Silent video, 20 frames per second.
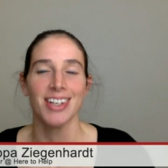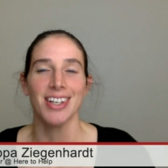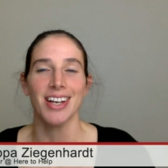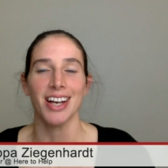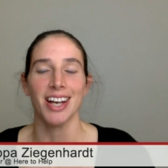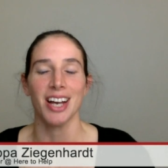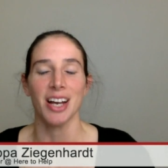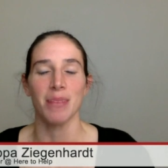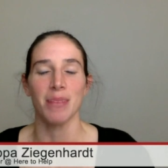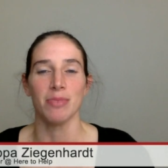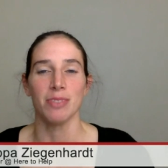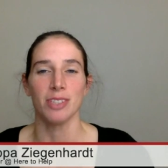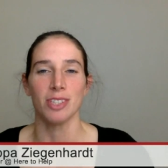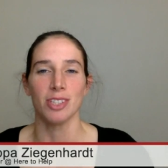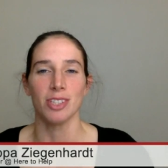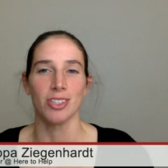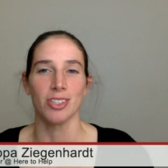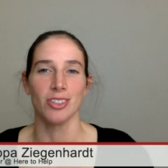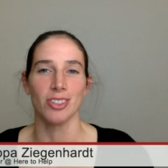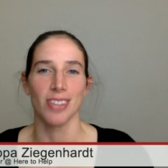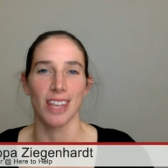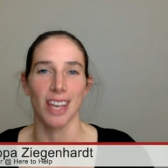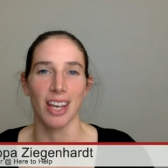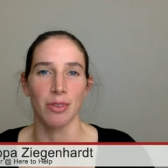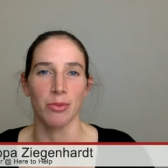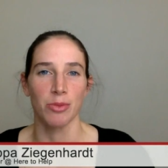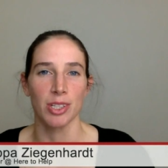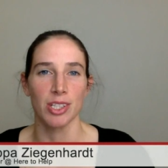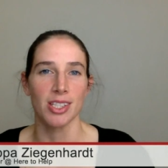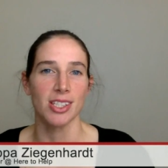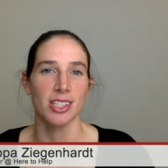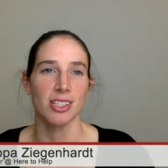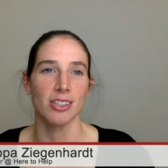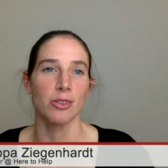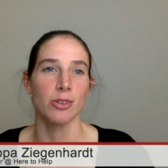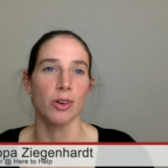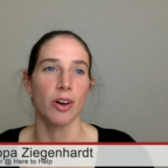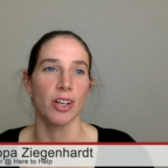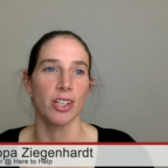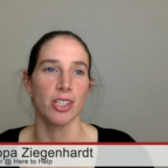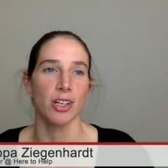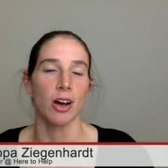to do that. We're still going